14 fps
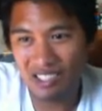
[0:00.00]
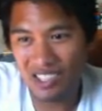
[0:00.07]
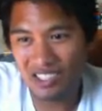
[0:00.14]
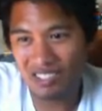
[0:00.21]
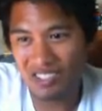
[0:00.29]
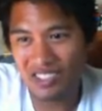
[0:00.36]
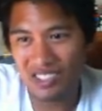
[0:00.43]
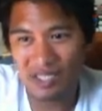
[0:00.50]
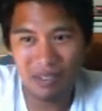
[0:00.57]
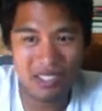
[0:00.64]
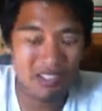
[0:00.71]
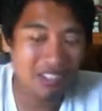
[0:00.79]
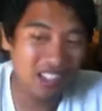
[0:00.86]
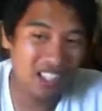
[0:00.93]
Rothwell's
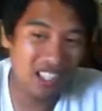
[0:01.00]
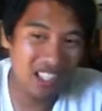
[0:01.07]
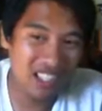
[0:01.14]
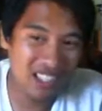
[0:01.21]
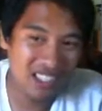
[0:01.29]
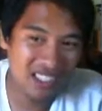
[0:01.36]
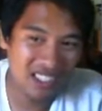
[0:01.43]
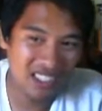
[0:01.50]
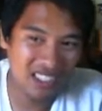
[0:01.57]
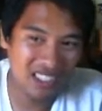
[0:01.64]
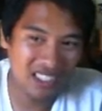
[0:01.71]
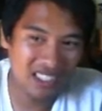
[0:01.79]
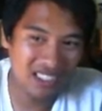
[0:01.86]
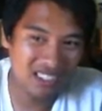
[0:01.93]
coming off a loss
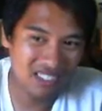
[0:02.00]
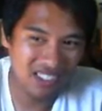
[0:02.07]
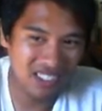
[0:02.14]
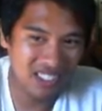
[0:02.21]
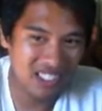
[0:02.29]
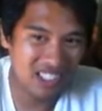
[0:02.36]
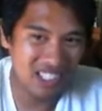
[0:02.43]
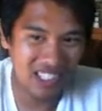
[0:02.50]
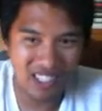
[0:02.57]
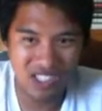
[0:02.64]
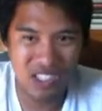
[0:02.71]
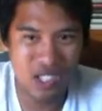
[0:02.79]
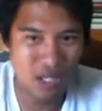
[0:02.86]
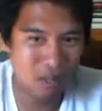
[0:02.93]
over Gonzaga
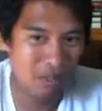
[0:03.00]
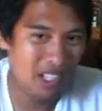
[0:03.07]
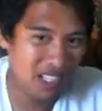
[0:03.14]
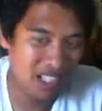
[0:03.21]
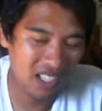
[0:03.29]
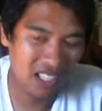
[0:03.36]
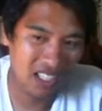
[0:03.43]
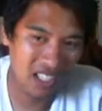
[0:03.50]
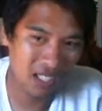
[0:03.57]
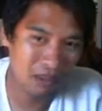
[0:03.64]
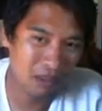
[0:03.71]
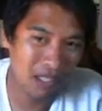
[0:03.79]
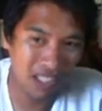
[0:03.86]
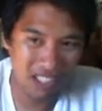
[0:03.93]
and just beat
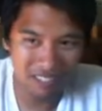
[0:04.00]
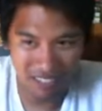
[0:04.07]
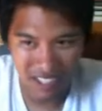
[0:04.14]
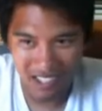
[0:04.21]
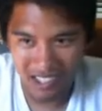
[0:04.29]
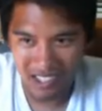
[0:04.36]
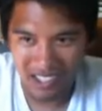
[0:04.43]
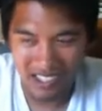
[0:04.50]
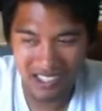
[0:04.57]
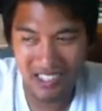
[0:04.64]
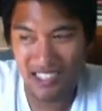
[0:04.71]
uh, Brandon Vera.